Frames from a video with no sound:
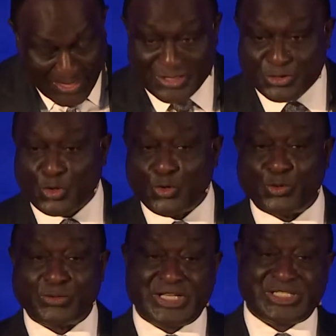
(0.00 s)

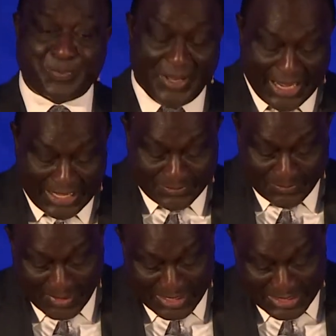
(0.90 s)
So this pillar
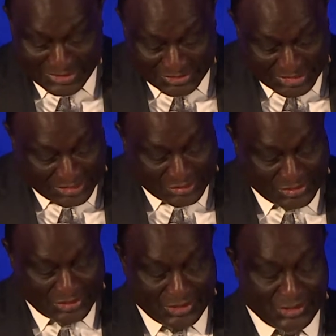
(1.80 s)
seeks
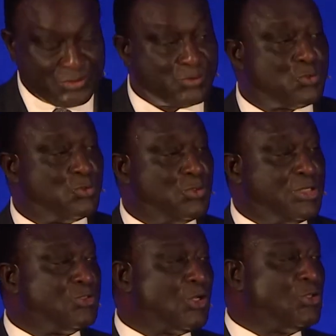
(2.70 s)
to
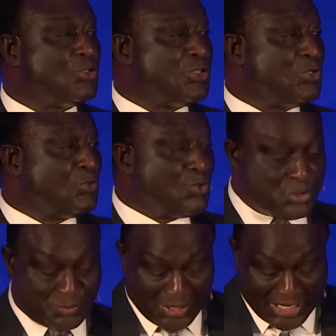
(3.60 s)
introduce new
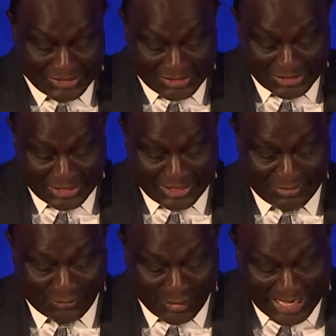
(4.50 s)
growth pillars
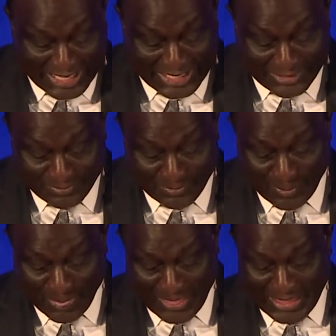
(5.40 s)
for Ghana,
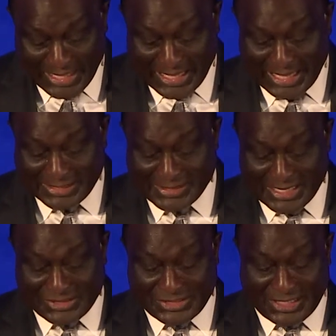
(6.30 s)
and
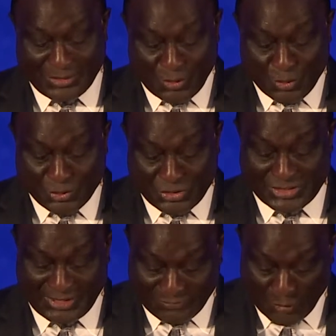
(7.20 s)
this includes
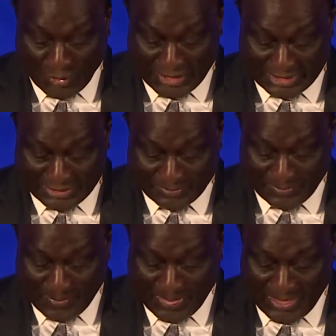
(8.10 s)
the following:
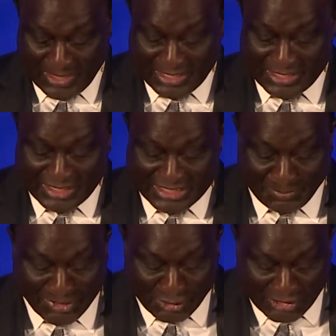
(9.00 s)
the
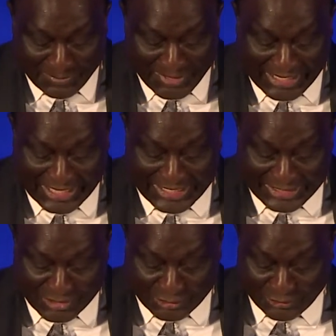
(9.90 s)
petrochemical
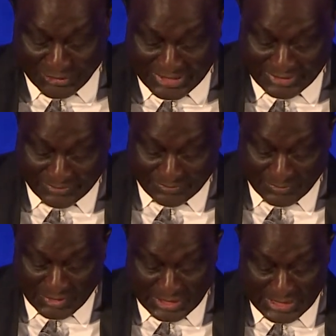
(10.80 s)
industry,
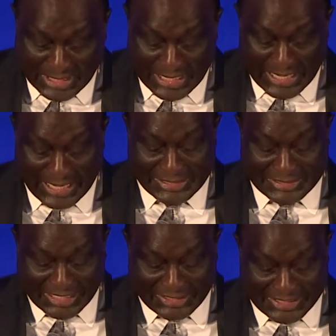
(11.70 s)
an
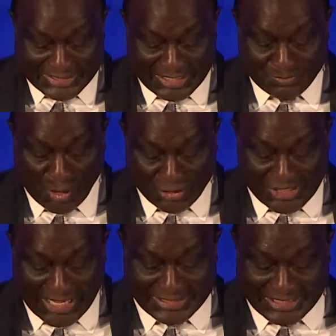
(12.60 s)
integrated
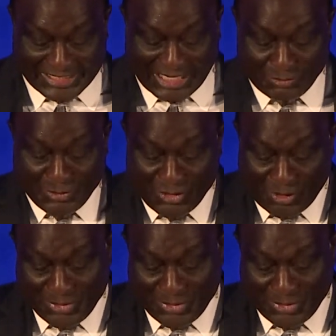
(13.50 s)
bauxite and aluminum